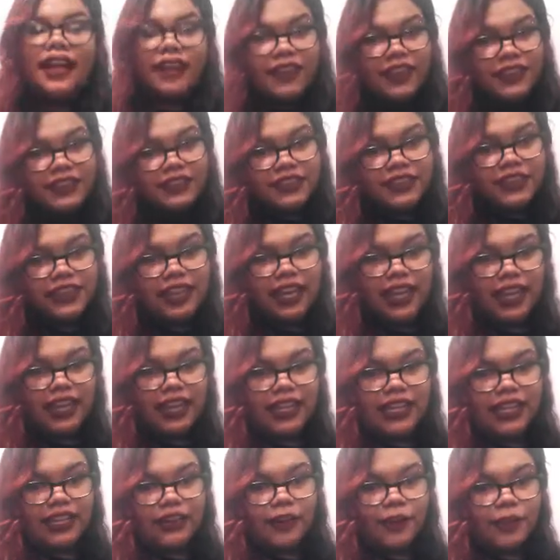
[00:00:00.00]
I've actually
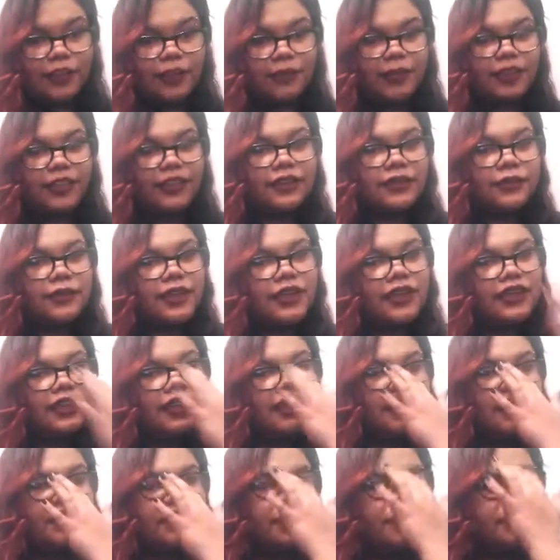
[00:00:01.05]
had an argument
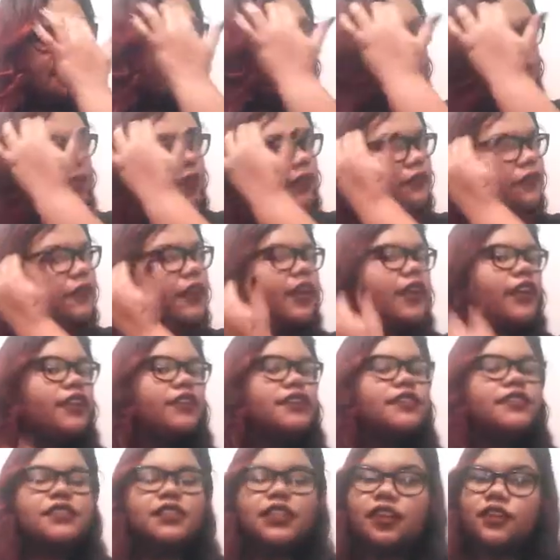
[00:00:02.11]
with some of my
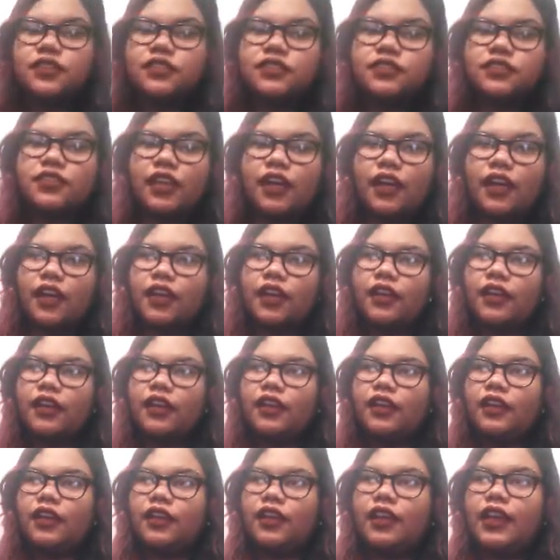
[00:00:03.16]
friends, and they were just
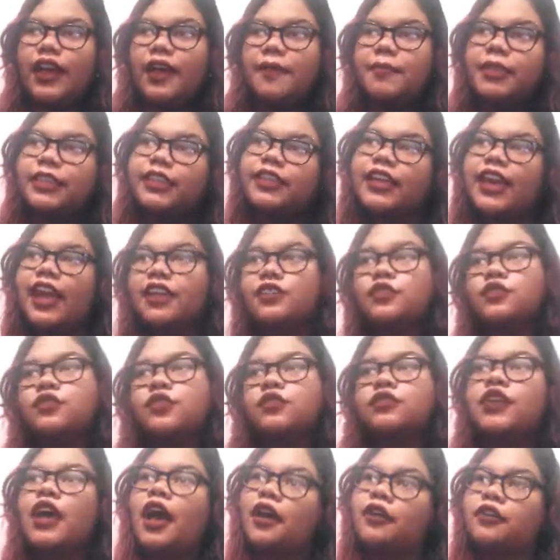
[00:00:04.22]
like, I bet the guys are
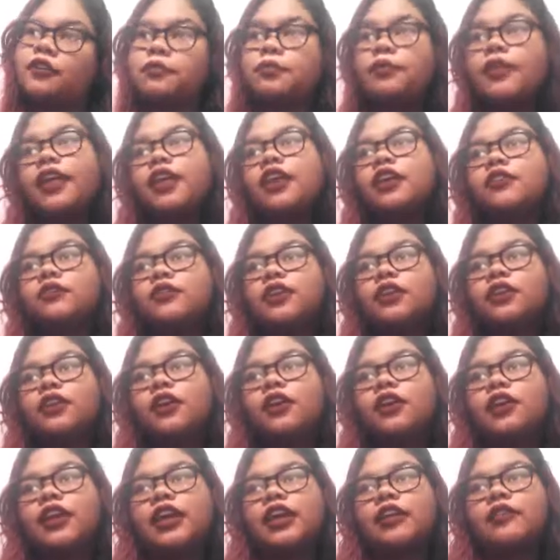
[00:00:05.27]
so tired of playing
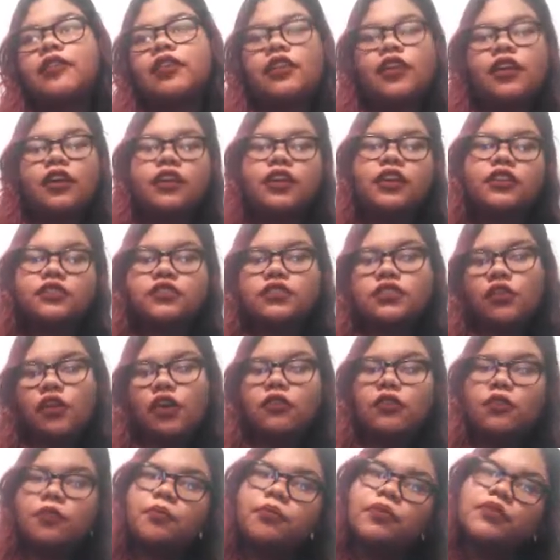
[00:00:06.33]
Reincarnate. Reincarnate is so
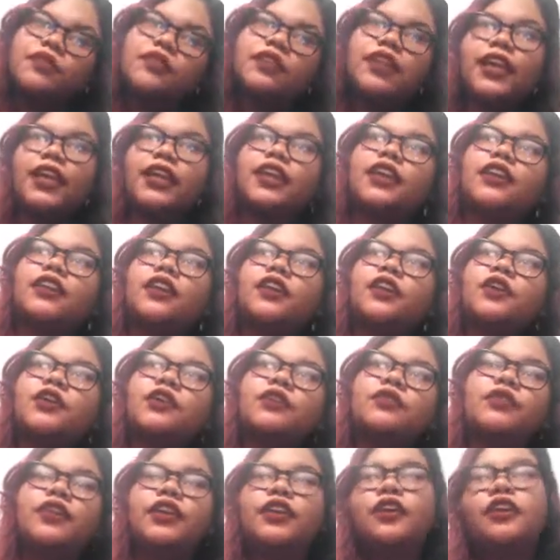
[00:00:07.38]
overplayed.
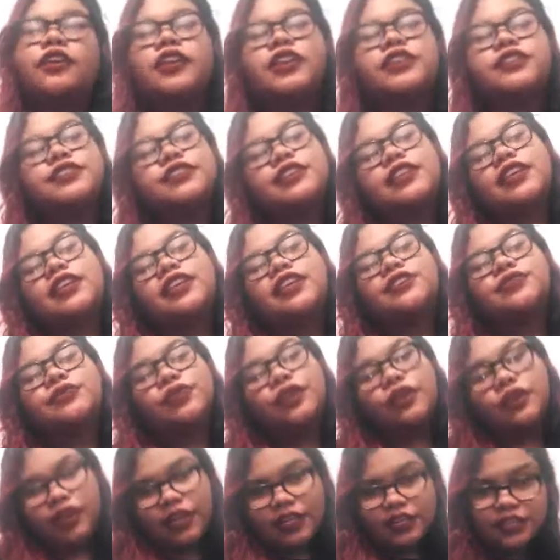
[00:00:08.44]
Reincarnate's this,
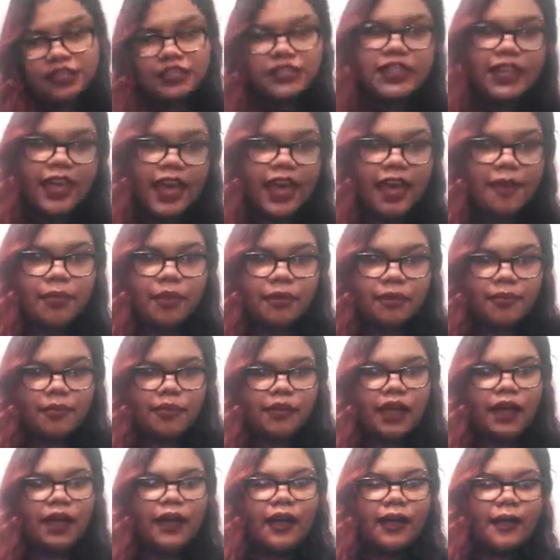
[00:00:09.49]
Reincarnate's that, blah, blah,
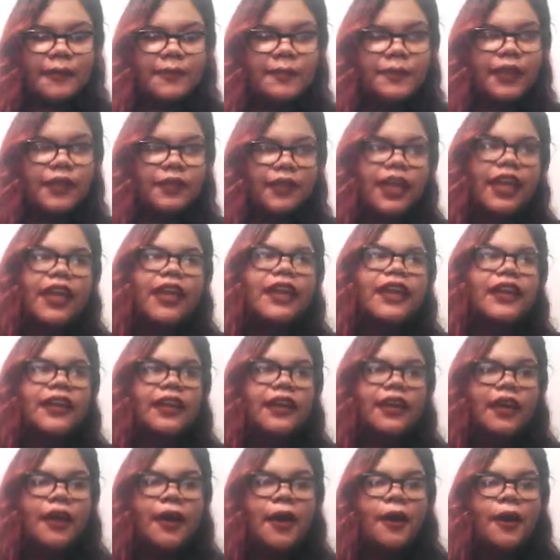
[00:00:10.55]
blah.
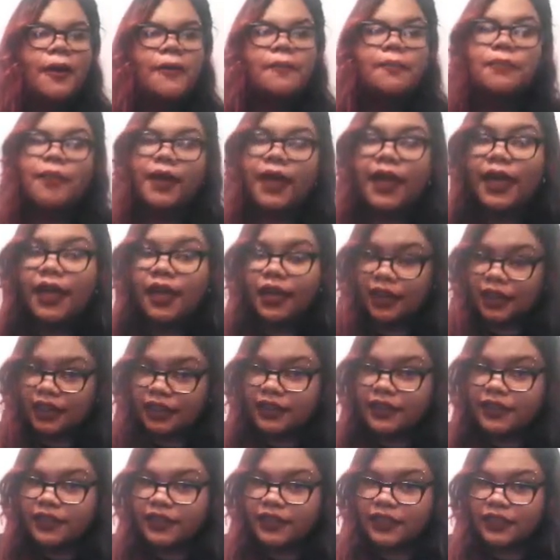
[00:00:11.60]
Okay,
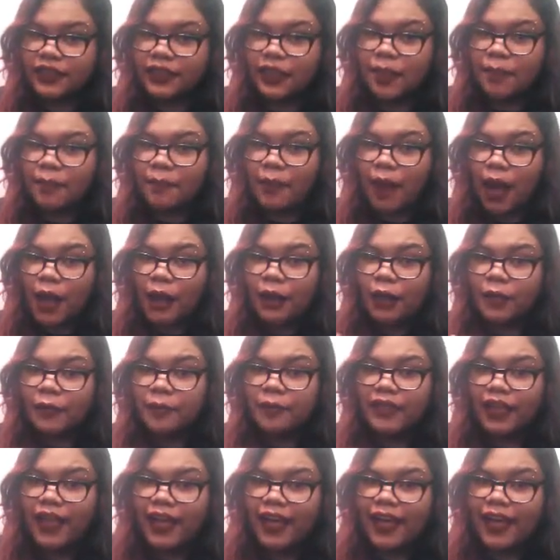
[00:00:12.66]
but
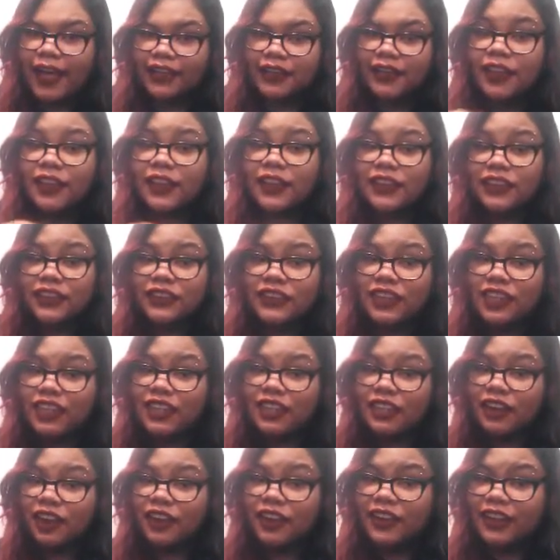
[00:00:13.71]
bottom line,
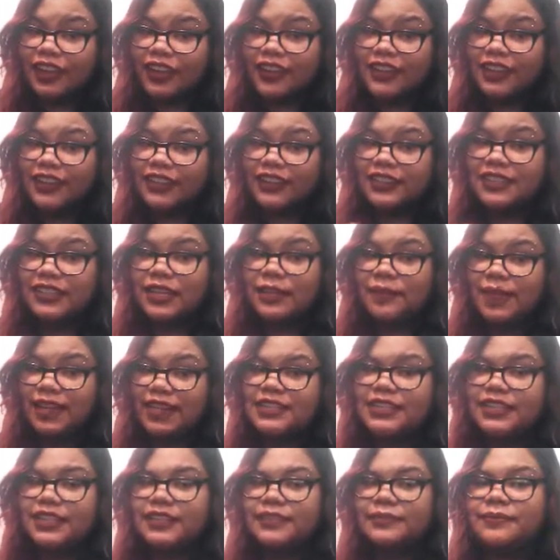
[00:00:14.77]
Reincarnate is
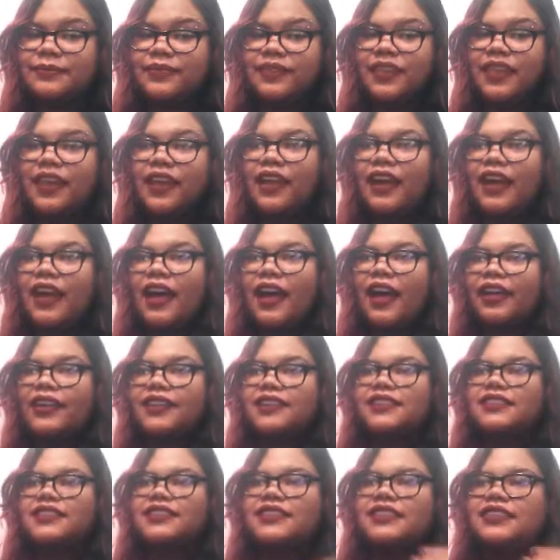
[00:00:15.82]
amazing.
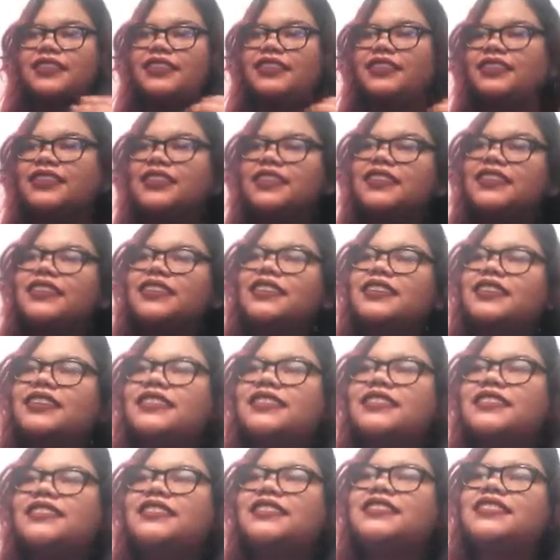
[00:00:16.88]
I just
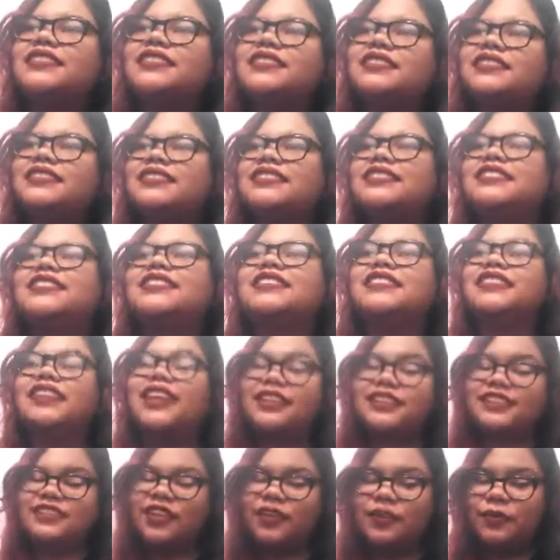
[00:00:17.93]

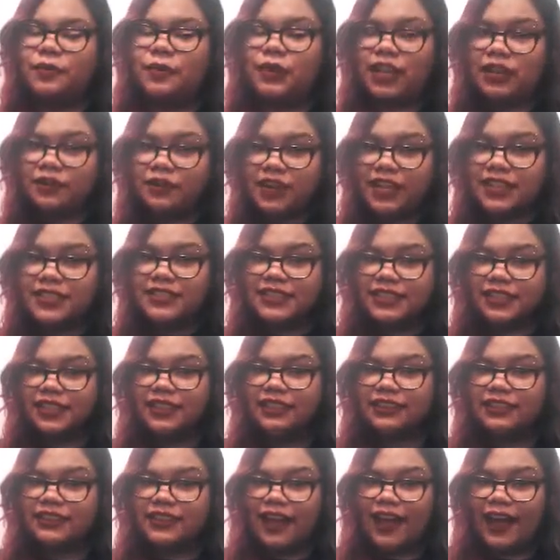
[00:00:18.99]
that song, whenever I see
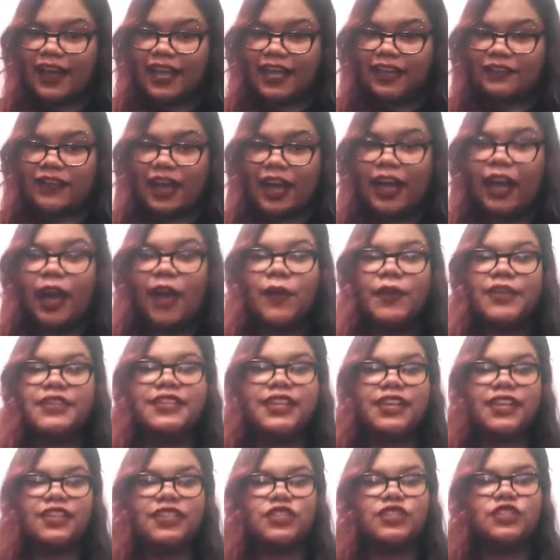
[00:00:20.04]
it live, I
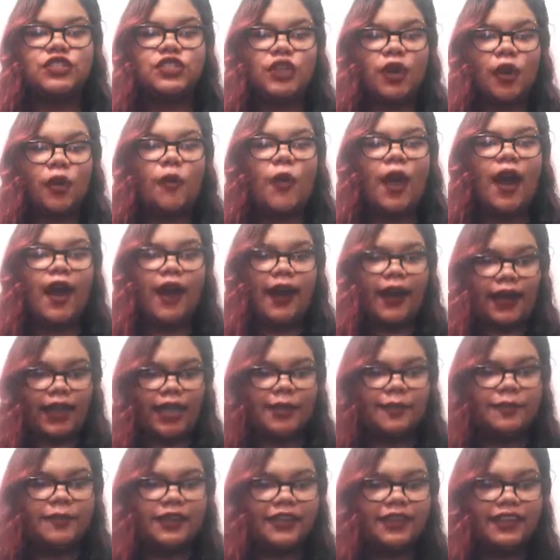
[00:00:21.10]
always get so
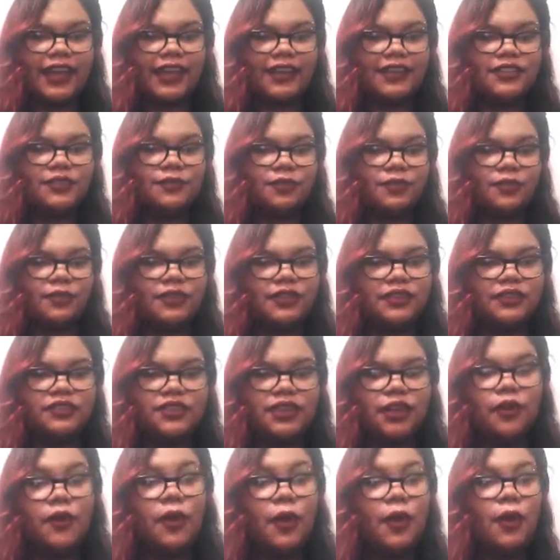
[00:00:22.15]
hyped. That is the point of the
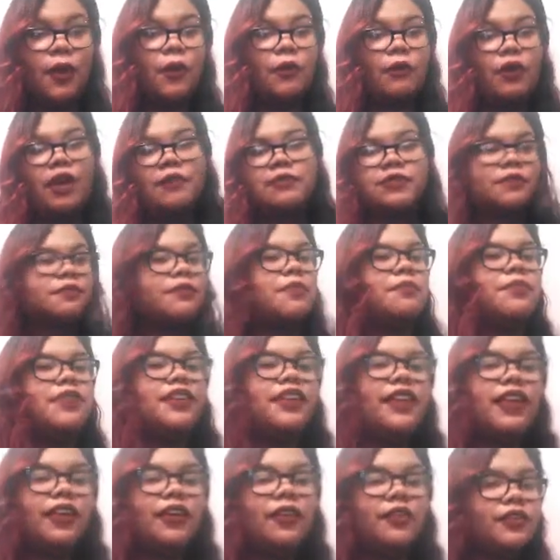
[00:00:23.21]
show, where I'm jumping up
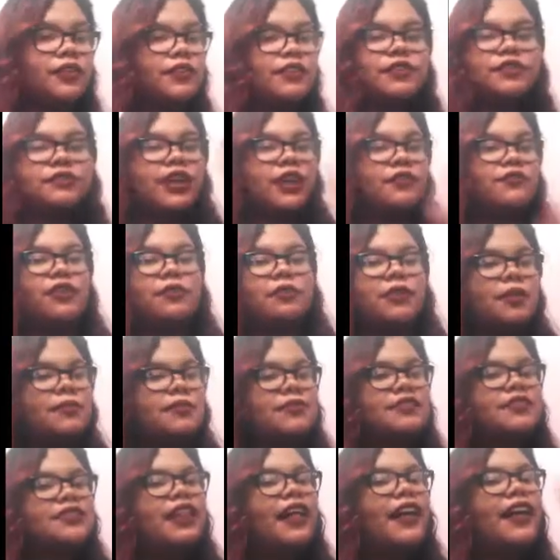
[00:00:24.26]
and down, Chris is rapping for me,
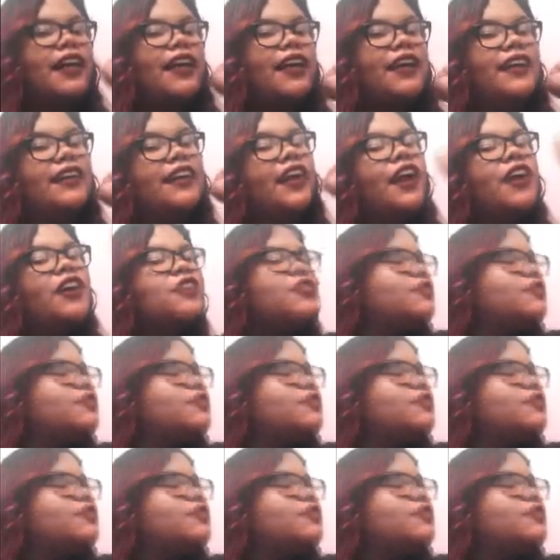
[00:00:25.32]
I'm just like,